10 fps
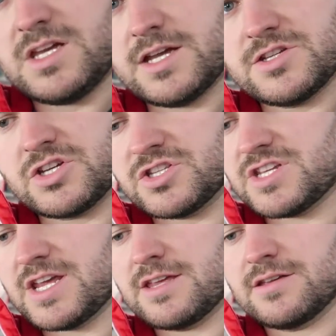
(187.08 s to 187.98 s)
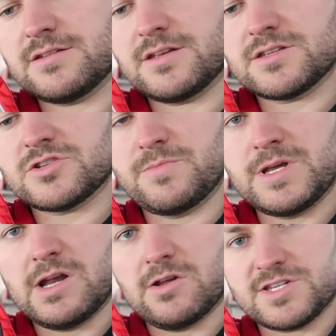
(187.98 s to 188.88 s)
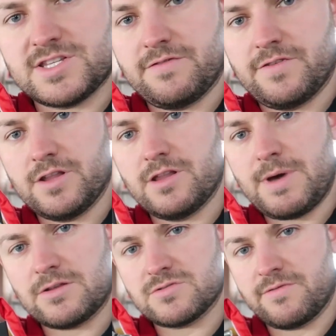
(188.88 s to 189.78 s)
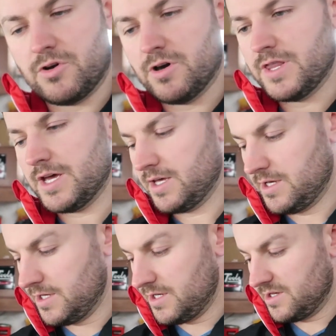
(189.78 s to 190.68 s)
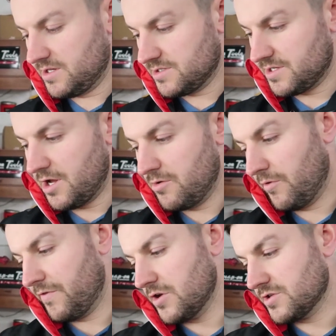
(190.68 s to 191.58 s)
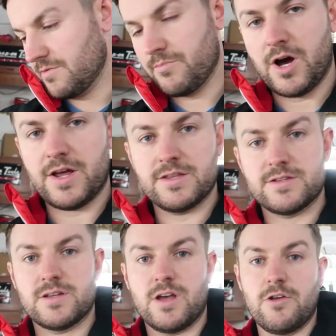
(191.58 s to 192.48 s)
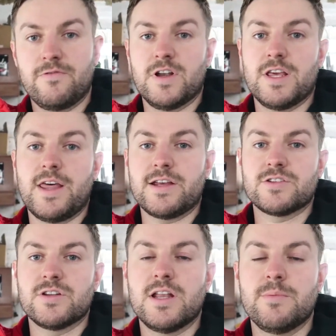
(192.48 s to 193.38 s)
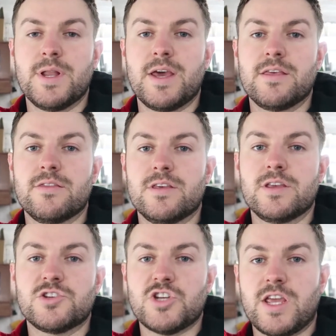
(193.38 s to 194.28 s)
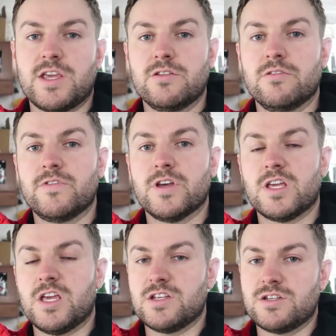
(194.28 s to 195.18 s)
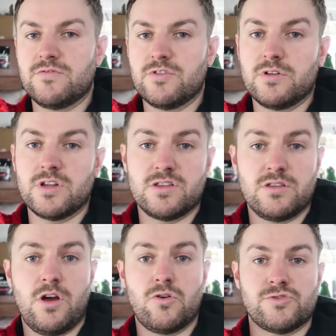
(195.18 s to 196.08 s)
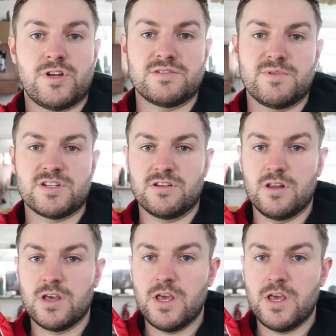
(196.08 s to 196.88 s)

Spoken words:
As you can see, it should be a lot stiffer than the mounts we've got on there. So with those combined, hopefully that should eliminate the shaking of the gear shifter and the whole transmission.